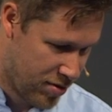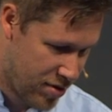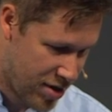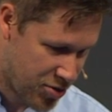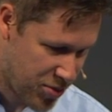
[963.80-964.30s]

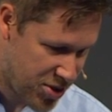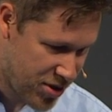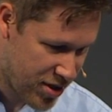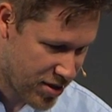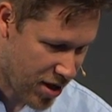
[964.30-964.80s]
as we
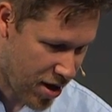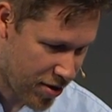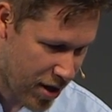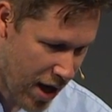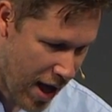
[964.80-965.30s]
seek to honor
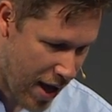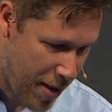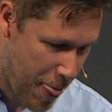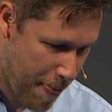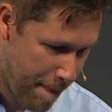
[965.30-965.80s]
God
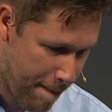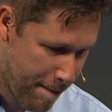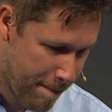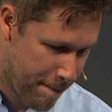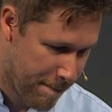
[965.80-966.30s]

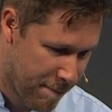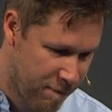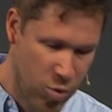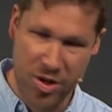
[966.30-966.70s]
with